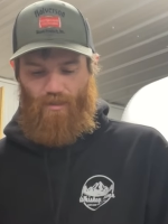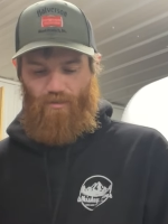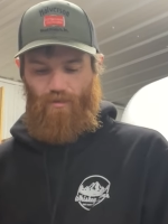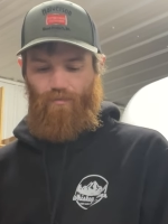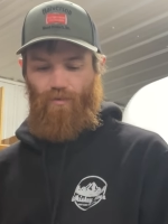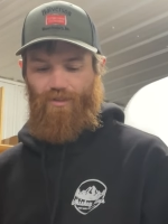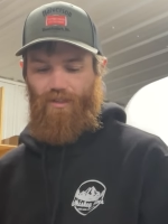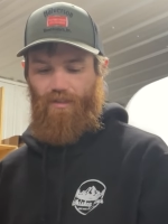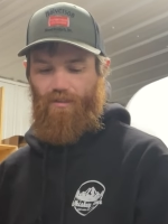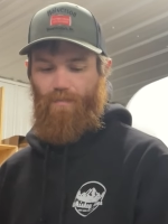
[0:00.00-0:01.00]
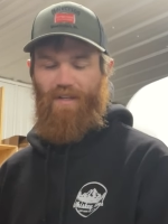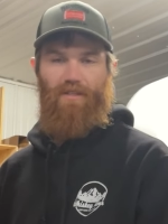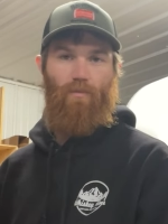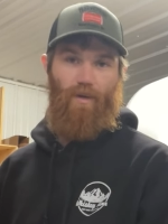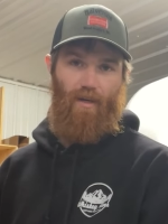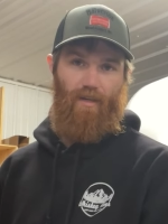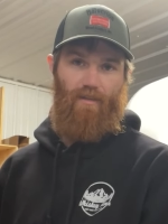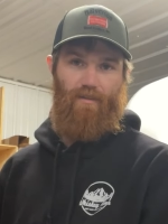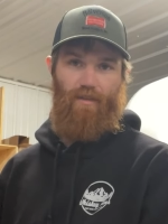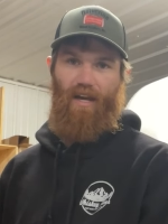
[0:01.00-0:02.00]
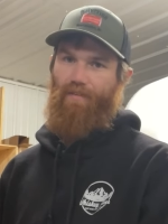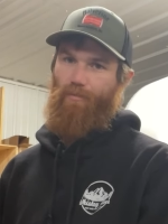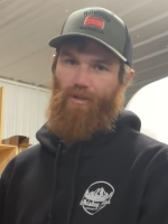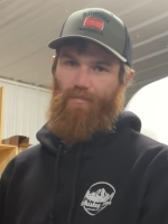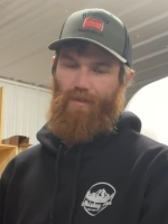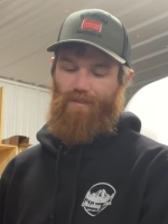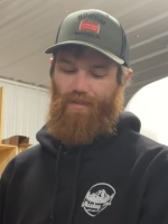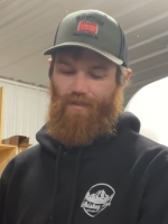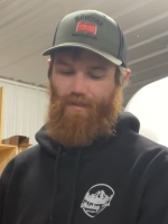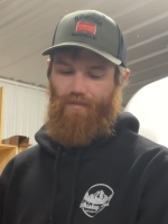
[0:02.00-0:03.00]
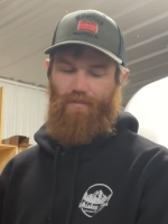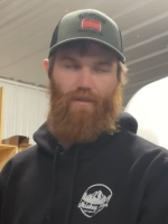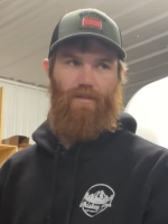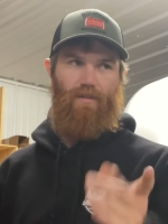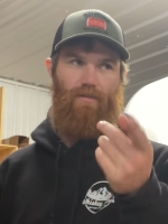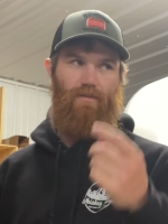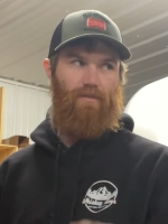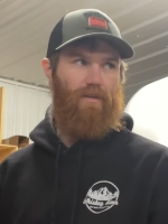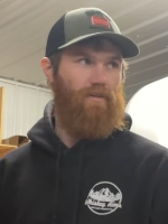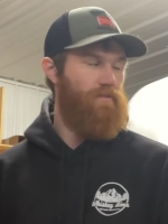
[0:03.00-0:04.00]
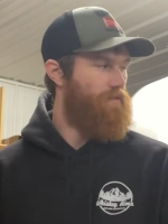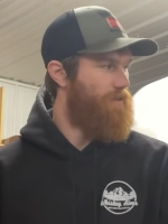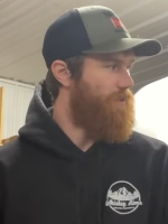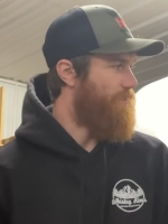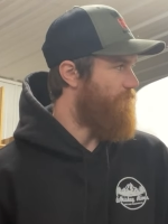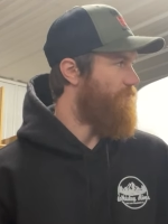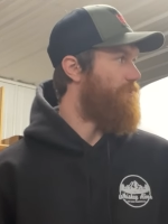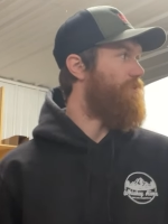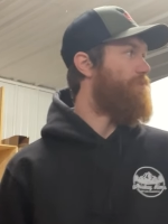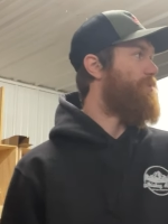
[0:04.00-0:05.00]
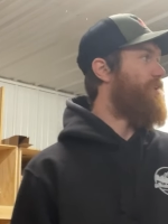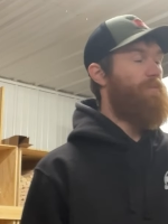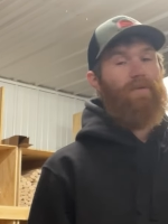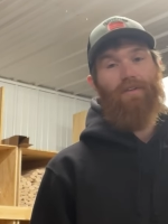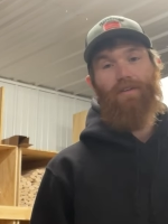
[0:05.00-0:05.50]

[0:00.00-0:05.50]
So we'll see. Depends on when I haven't bought the plane ticket yet. I need to do that. I definitely need to buy the plane